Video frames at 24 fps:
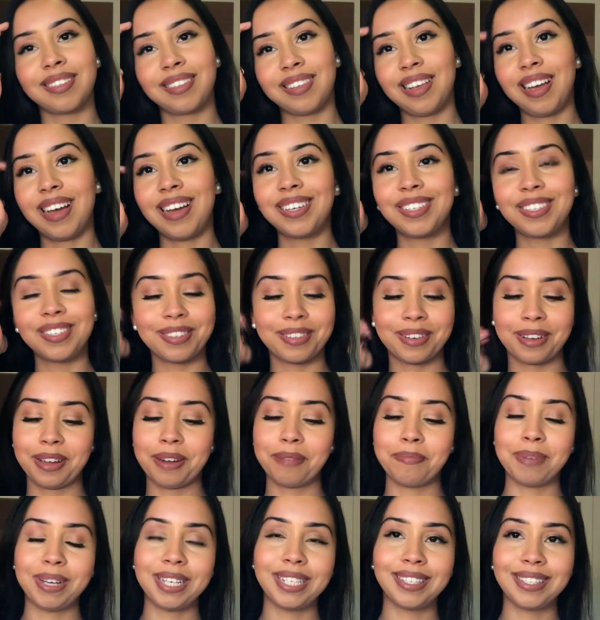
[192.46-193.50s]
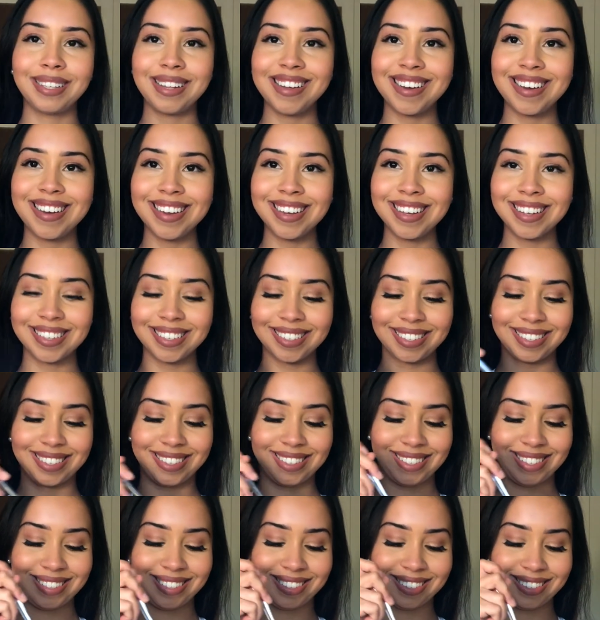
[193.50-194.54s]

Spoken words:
I just cut my slice.